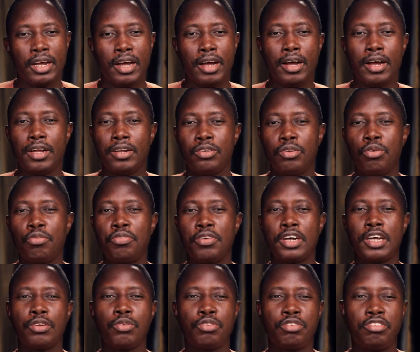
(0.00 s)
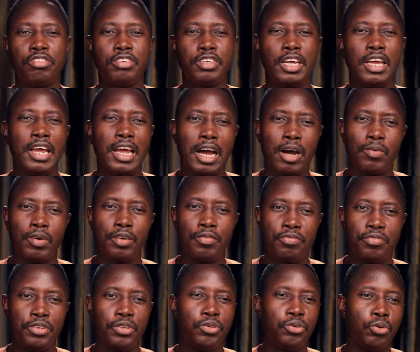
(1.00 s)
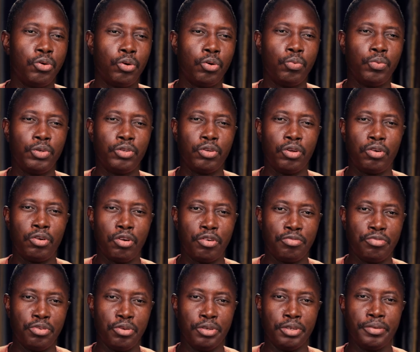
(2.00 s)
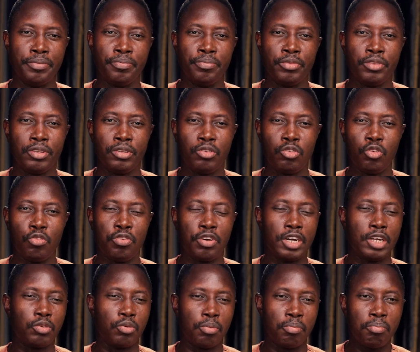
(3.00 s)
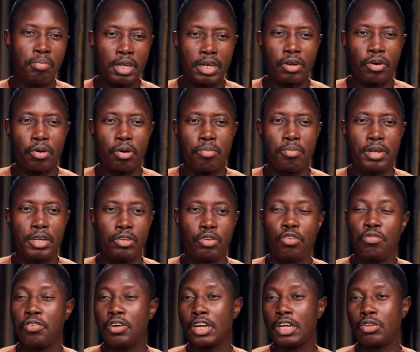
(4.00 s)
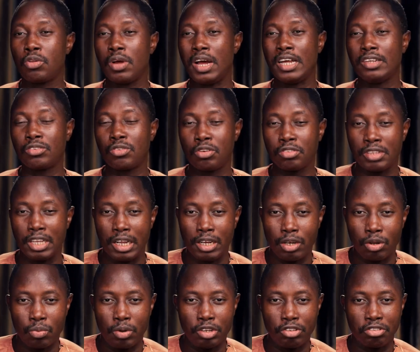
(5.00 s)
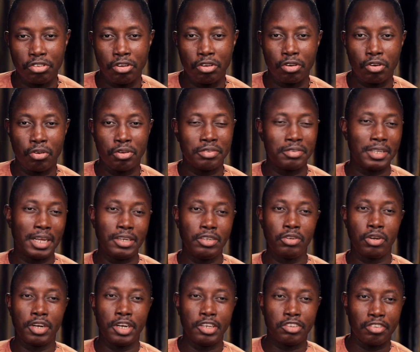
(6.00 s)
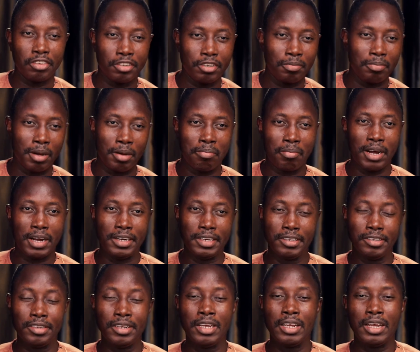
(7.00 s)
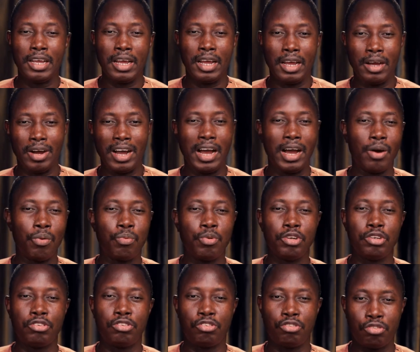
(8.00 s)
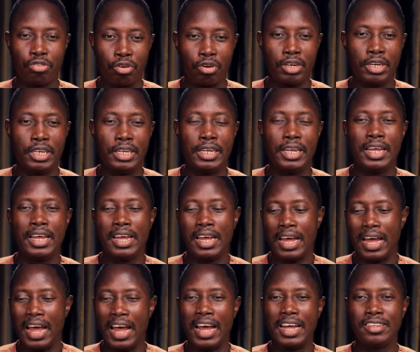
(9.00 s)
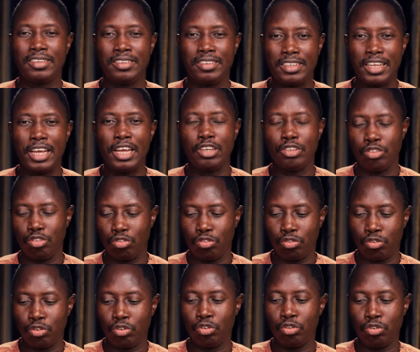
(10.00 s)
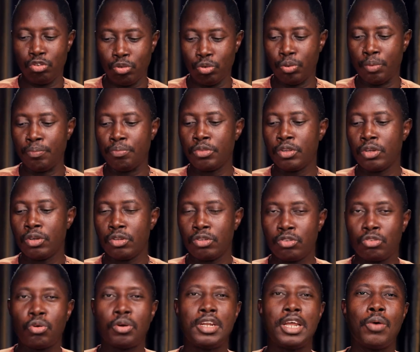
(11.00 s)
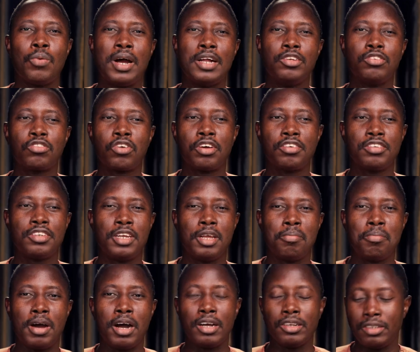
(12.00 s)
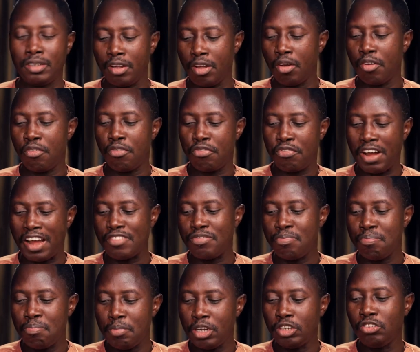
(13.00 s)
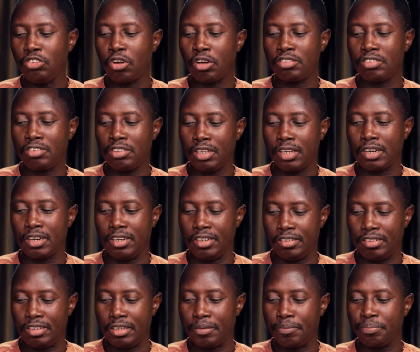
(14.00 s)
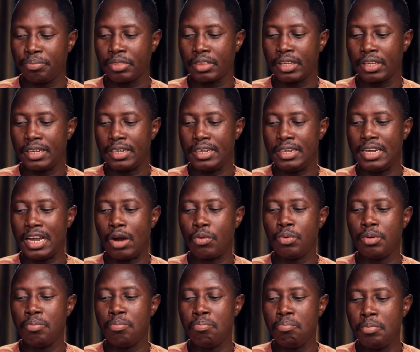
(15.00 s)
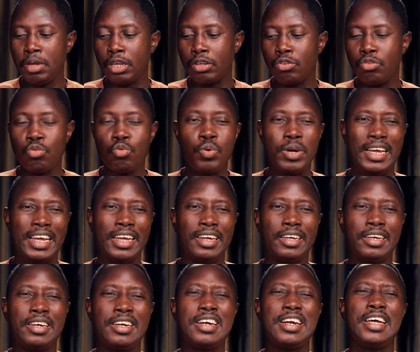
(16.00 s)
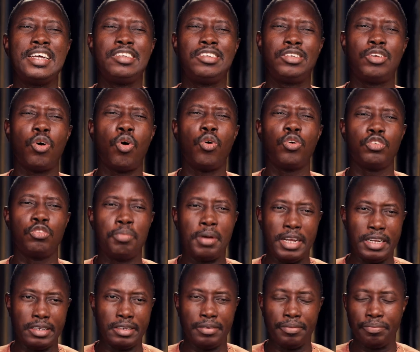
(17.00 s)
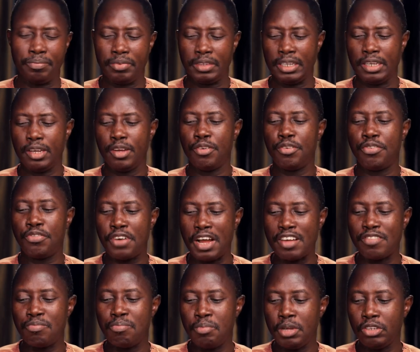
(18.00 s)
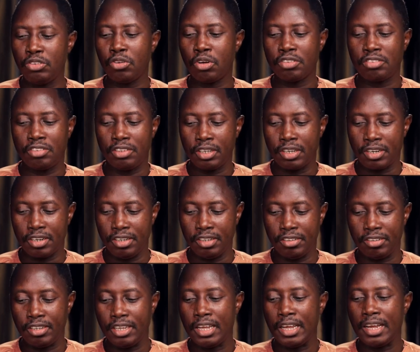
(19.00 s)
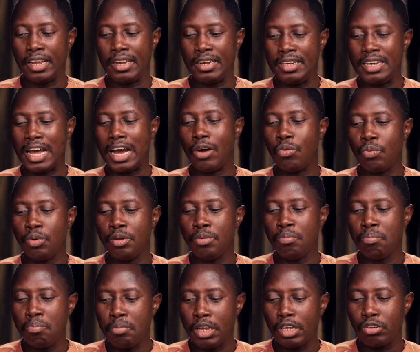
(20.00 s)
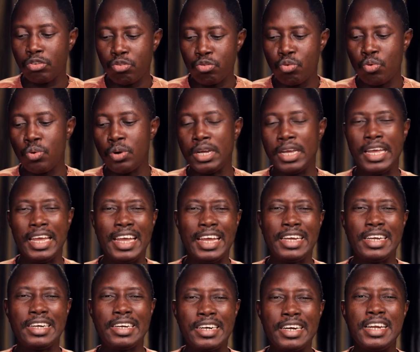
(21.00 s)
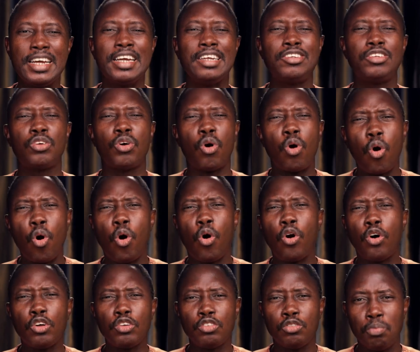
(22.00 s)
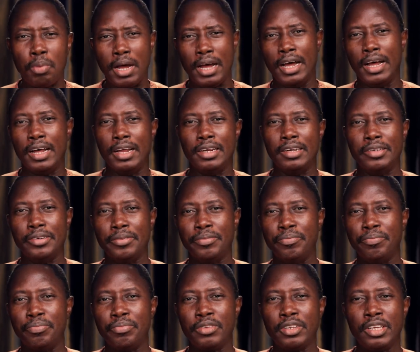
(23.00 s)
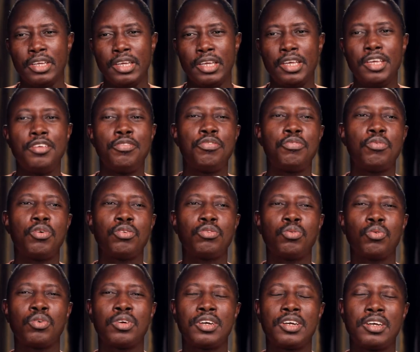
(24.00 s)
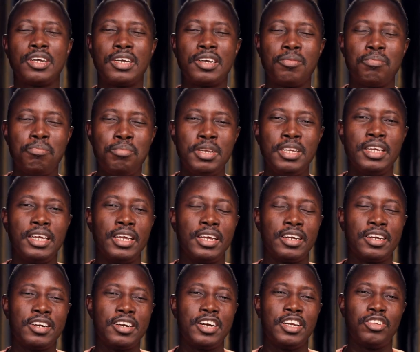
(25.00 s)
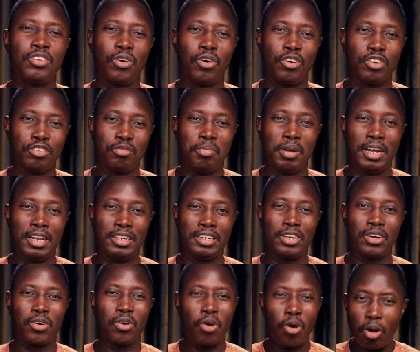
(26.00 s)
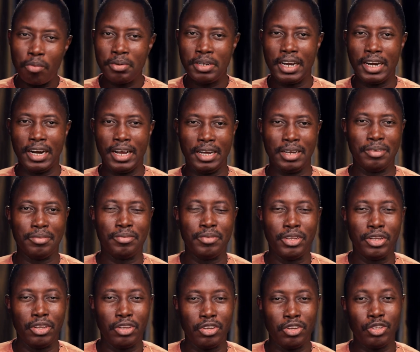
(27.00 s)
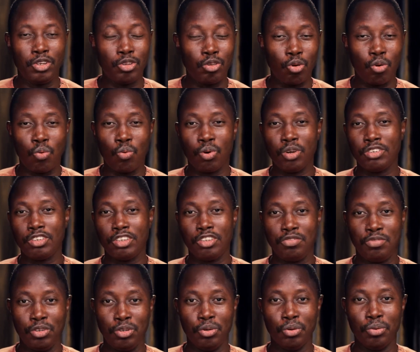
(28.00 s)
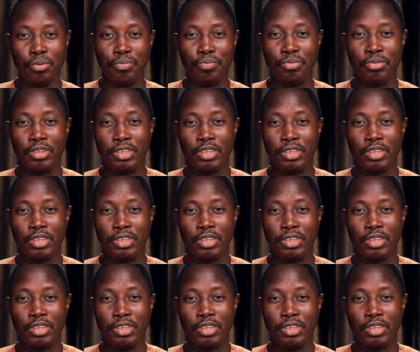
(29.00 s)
Don't forget to share our video with your loved one. Don't forget to make comment. Don't forget to ask us any question concerning your relationship and marriage. I will surely attend to you. Today we are discussing about five major secrets that will make you a great husband. Five major secrets that will make you a great husband. If you want to be a great husband, come nearer. You need to watch this video.